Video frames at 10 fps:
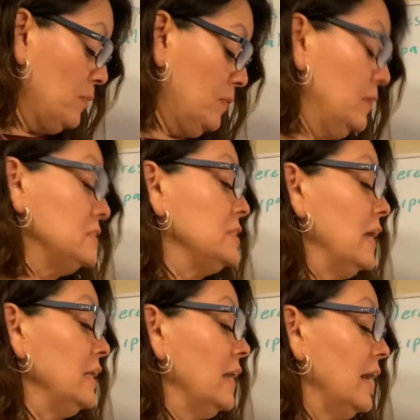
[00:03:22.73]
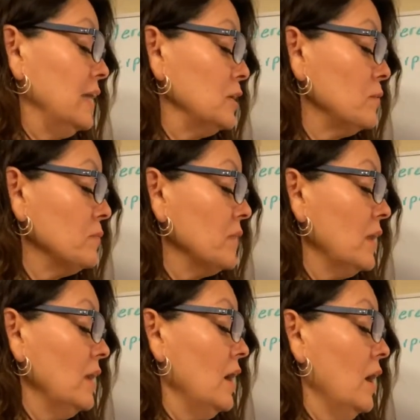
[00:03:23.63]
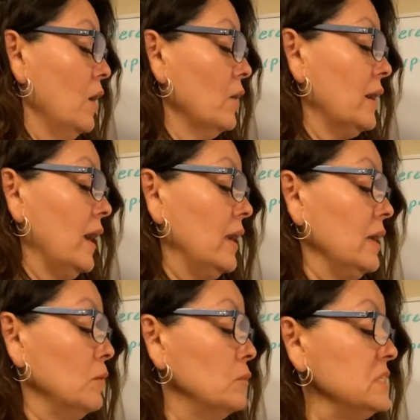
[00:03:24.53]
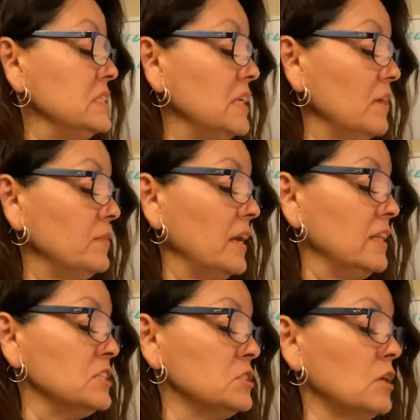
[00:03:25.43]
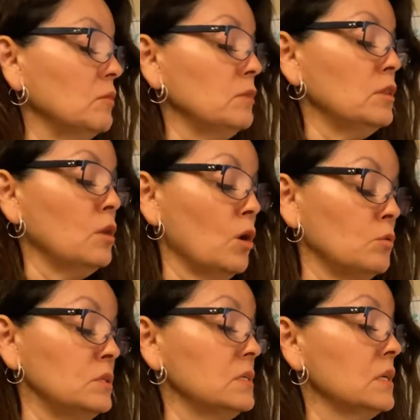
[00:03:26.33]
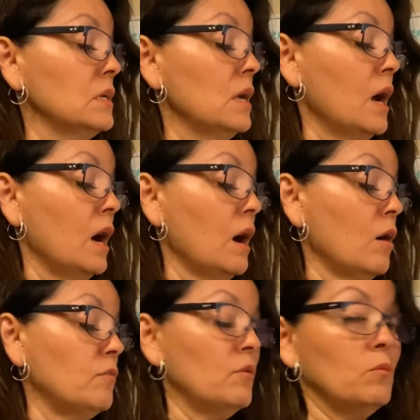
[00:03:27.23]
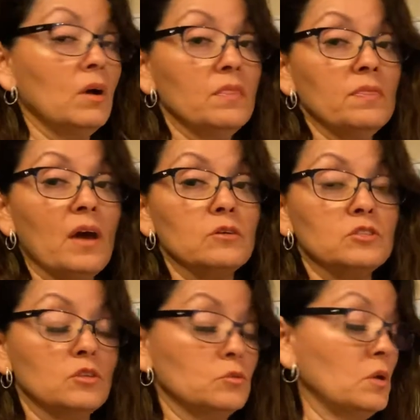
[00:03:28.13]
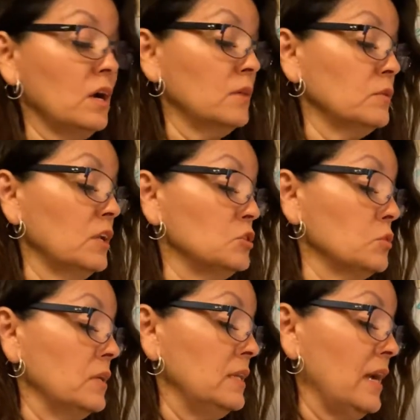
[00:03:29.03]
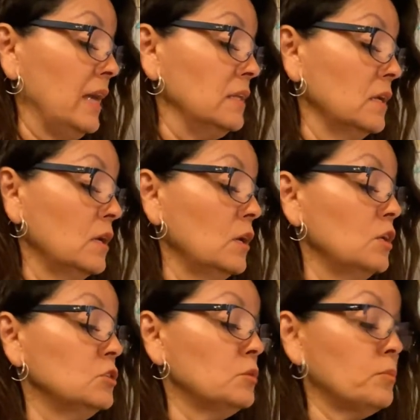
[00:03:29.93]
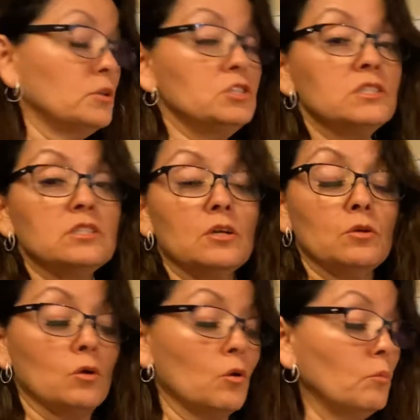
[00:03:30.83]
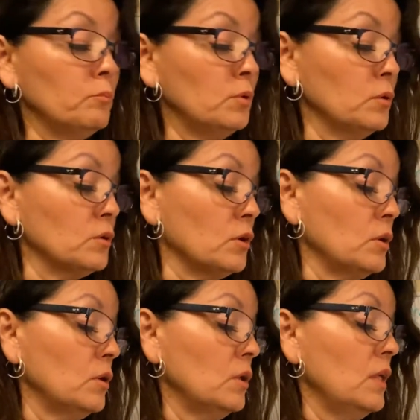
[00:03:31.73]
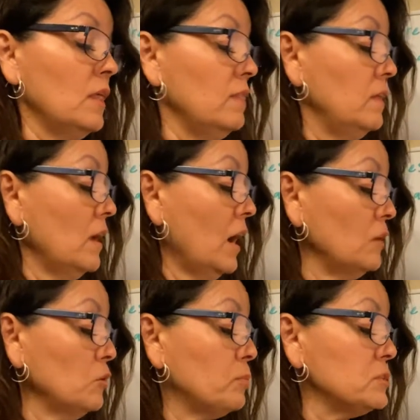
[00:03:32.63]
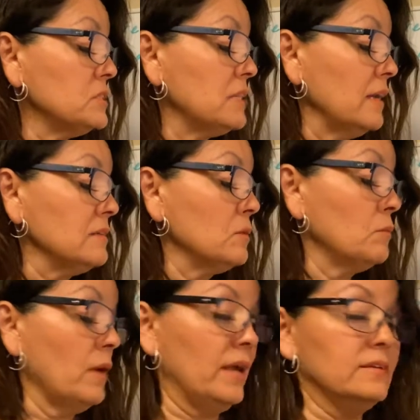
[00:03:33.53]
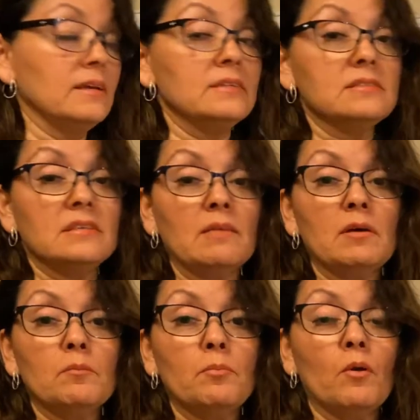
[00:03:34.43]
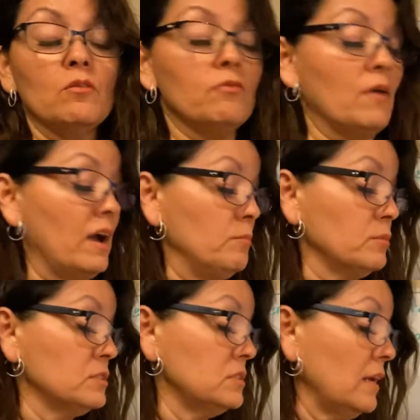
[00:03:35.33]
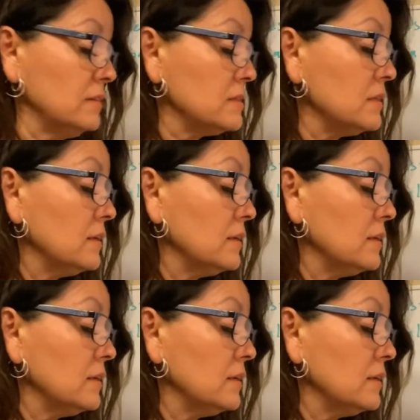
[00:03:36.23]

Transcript: study guide. Okay, received an installment loan of $1,329 to purchase a new computer. The annual percent rate is 7.5%,